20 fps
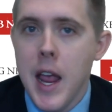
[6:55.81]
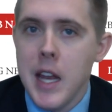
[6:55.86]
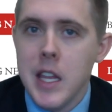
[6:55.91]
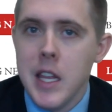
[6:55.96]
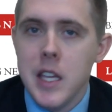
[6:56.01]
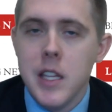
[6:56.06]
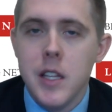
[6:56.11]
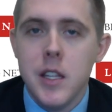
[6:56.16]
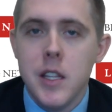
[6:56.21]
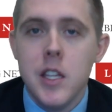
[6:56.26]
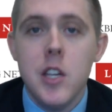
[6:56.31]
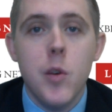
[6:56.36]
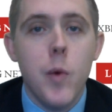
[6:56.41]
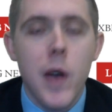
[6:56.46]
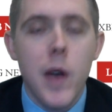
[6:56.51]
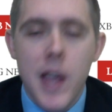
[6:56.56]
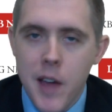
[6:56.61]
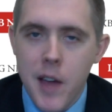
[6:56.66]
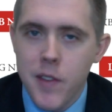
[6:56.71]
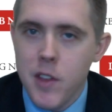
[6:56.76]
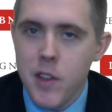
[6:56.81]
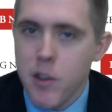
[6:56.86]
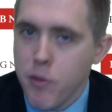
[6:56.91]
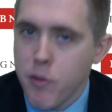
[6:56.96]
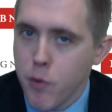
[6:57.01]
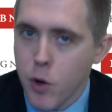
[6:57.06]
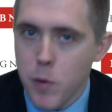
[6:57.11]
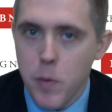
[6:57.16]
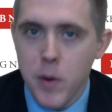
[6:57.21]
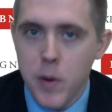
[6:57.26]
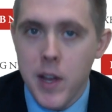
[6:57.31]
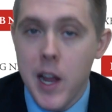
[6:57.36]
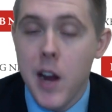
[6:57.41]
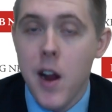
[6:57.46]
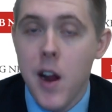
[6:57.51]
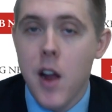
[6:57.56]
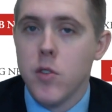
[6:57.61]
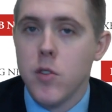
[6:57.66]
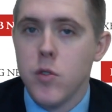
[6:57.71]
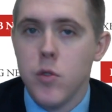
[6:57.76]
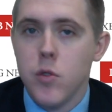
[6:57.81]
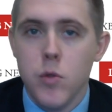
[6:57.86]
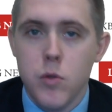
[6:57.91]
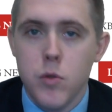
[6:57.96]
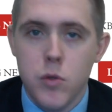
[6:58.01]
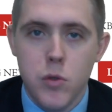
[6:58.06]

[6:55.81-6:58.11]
any leeway on the Affordable Care Act to,